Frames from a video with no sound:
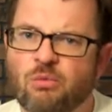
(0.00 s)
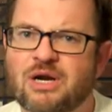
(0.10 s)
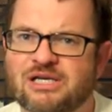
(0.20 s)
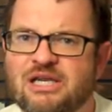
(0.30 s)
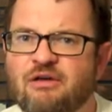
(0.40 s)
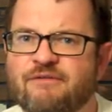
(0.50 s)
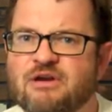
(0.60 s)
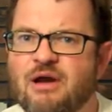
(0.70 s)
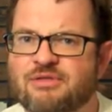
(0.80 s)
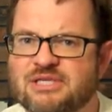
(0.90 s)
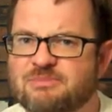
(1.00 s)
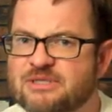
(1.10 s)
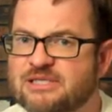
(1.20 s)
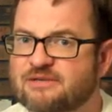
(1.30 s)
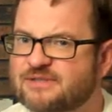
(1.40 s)
We're going to need to figure out this
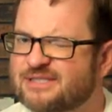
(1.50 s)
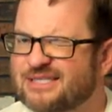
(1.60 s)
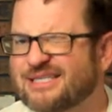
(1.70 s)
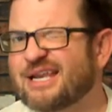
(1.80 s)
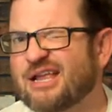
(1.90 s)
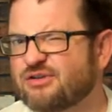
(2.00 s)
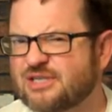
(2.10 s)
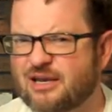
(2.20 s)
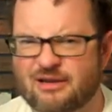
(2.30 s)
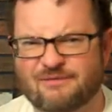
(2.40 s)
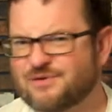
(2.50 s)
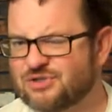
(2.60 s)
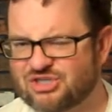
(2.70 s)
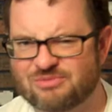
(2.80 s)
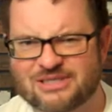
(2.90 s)
business of sun angles kind of confuses